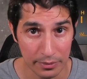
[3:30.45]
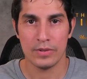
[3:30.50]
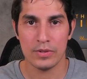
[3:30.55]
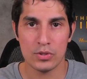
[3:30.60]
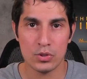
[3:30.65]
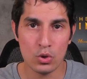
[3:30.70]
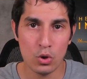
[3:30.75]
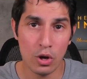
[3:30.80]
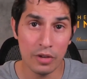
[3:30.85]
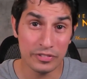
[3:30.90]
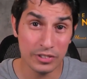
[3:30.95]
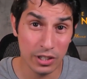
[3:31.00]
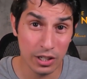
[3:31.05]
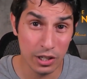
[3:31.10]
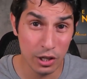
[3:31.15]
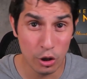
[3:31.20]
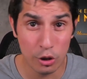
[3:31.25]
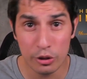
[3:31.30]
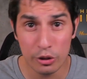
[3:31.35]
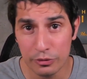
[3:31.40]
So after a
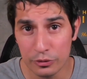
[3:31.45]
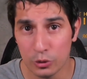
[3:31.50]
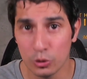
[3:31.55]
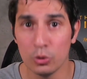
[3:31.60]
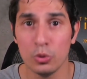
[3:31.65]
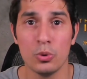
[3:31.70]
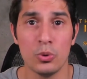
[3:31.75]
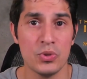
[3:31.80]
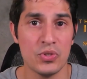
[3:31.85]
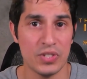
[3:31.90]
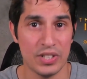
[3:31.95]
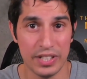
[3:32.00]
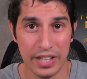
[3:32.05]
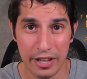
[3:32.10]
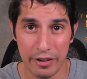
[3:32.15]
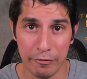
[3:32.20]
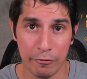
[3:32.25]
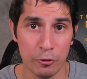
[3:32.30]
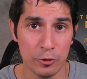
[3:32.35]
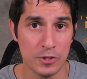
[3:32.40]
lot of tours and
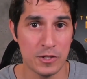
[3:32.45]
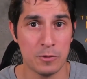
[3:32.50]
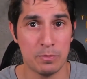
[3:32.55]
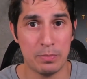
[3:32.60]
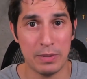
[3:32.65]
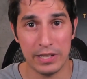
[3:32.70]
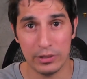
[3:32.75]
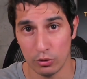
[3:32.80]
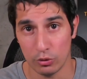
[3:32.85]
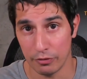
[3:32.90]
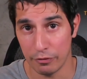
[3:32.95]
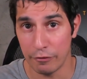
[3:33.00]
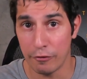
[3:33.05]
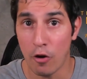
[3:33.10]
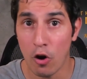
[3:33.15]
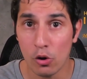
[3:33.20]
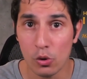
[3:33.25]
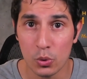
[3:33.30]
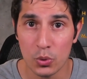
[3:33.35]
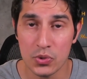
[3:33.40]
effort spent on
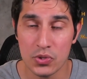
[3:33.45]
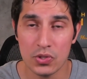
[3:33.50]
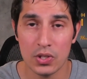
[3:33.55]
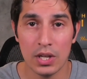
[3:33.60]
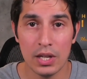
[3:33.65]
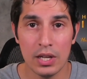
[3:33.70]
focus,